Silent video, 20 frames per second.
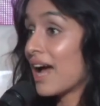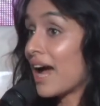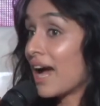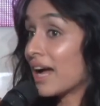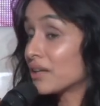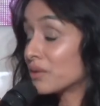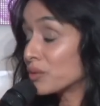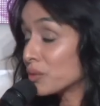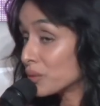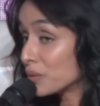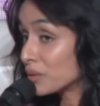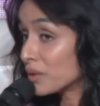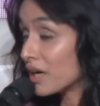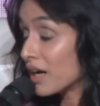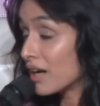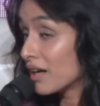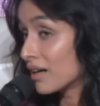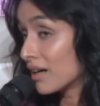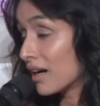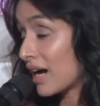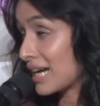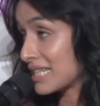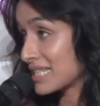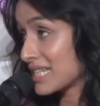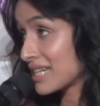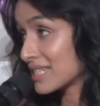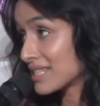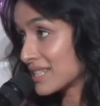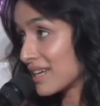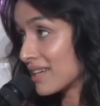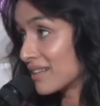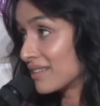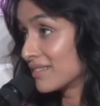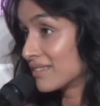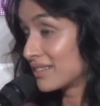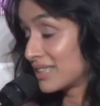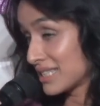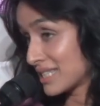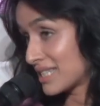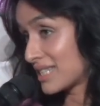And to, uh, as I
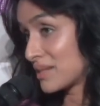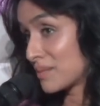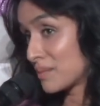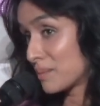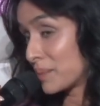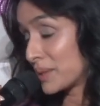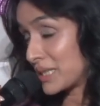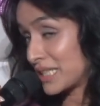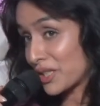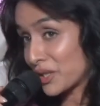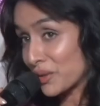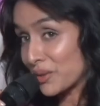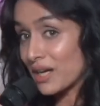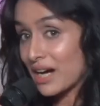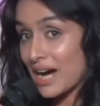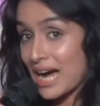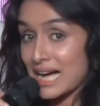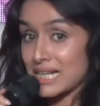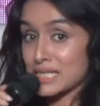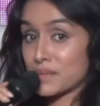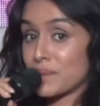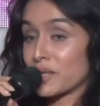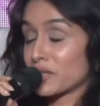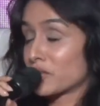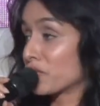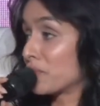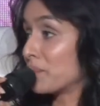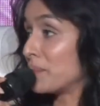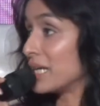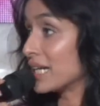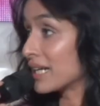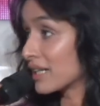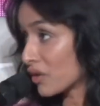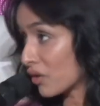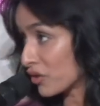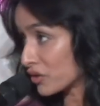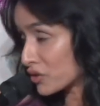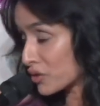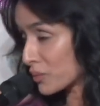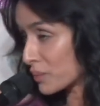said, this particular aspect of being an
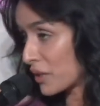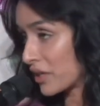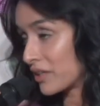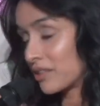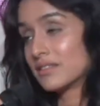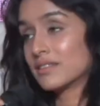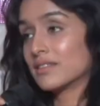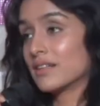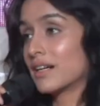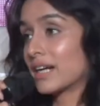entrepreneur,